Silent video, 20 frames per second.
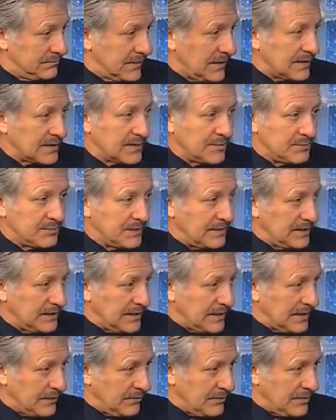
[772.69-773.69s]
I completely
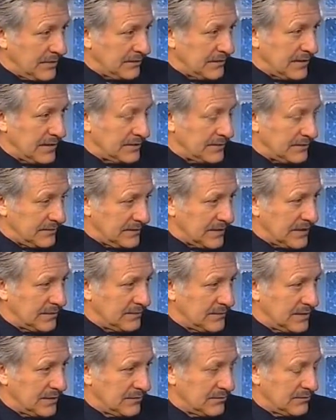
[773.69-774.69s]
get where you're at. You're in that
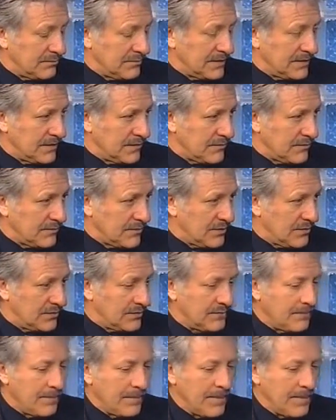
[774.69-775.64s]
middle, middle of the road.